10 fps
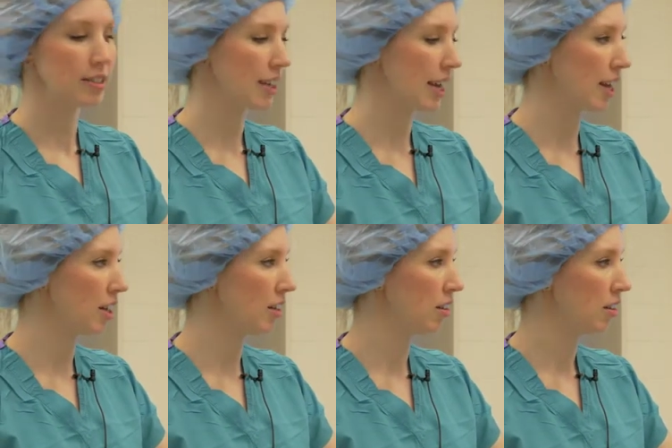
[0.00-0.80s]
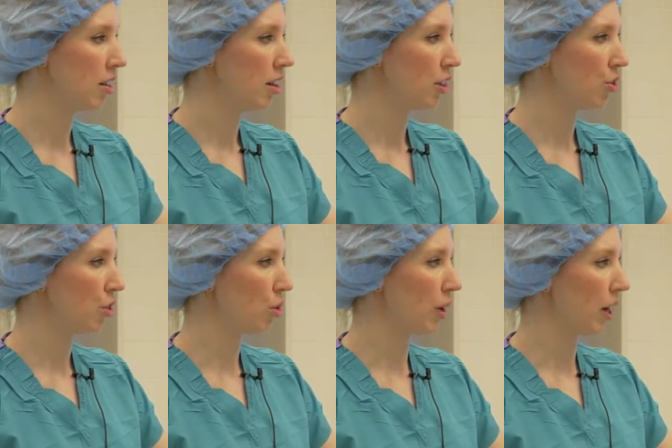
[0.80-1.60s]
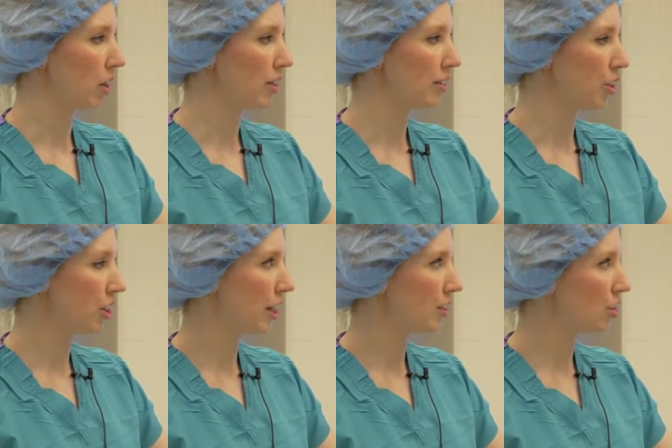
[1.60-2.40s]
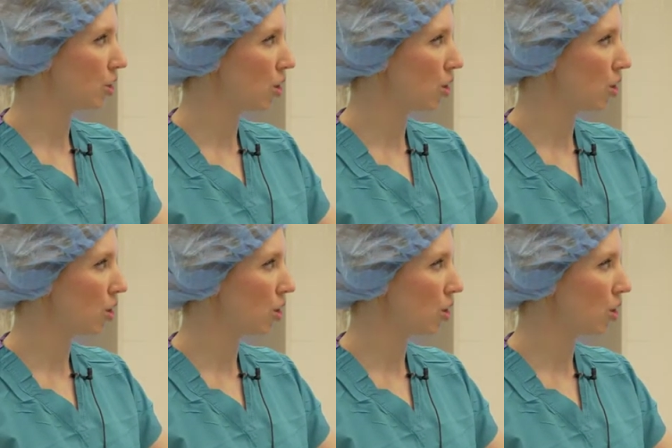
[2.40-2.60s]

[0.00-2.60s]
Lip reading: scan through the wireless internet,